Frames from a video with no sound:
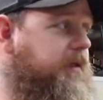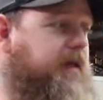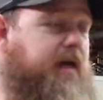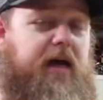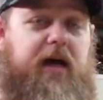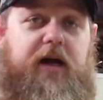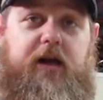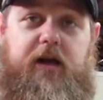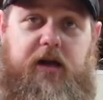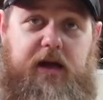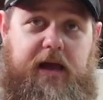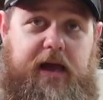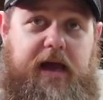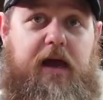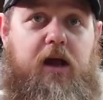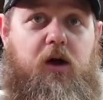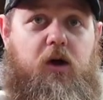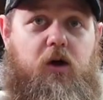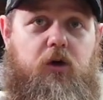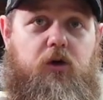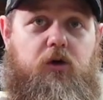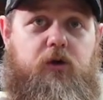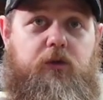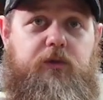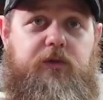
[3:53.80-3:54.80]
at an
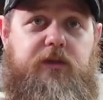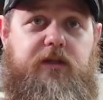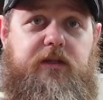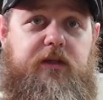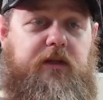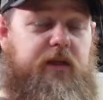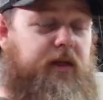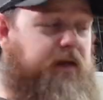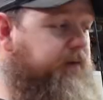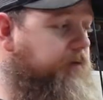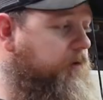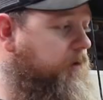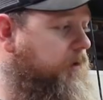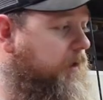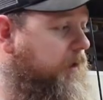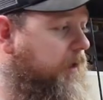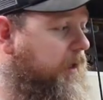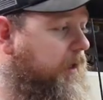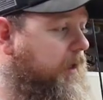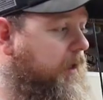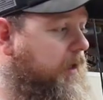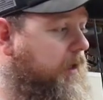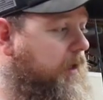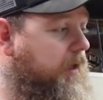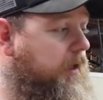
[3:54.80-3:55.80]
at-home level,
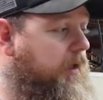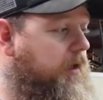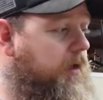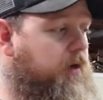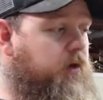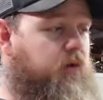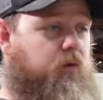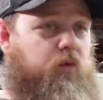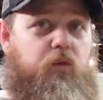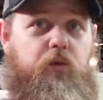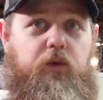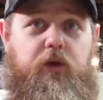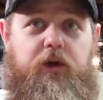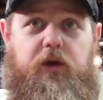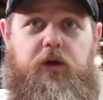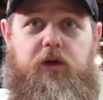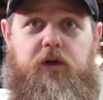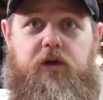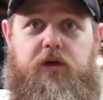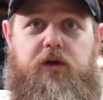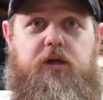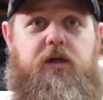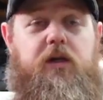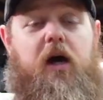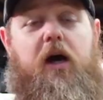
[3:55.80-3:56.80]
we are
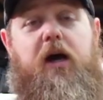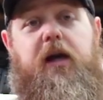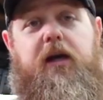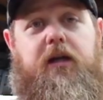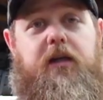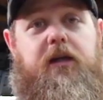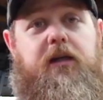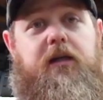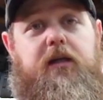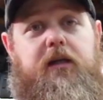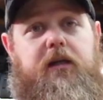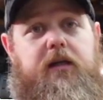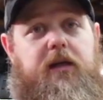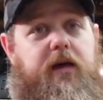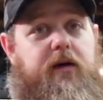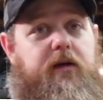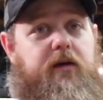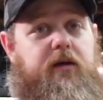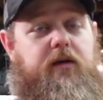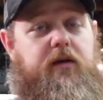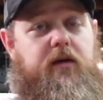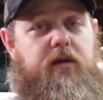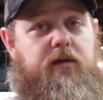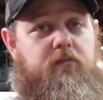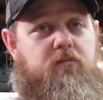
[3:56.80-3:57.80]
not going to get
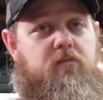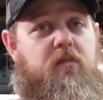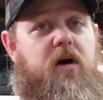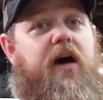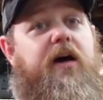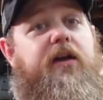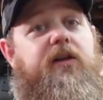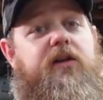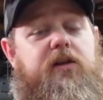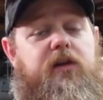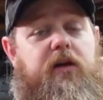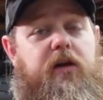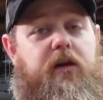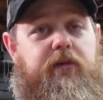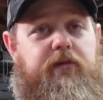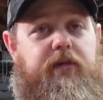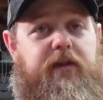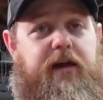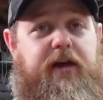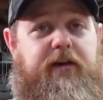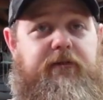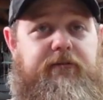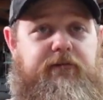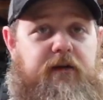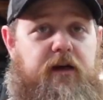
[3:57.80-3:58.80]
that much of
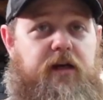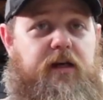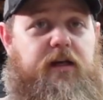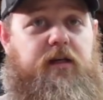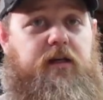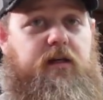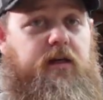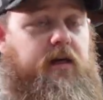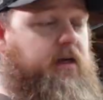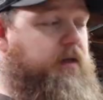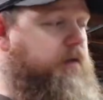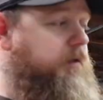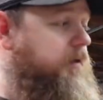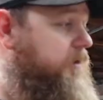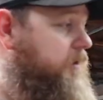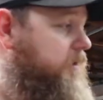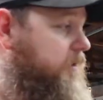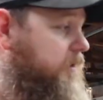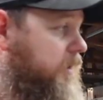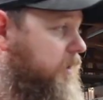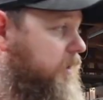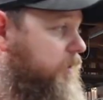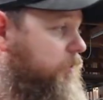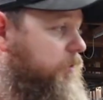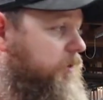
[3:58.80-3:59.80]
that fine dust
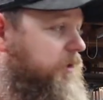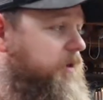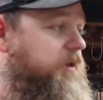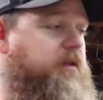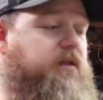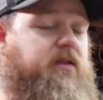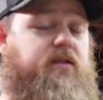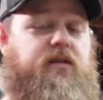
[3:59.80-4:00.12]
with this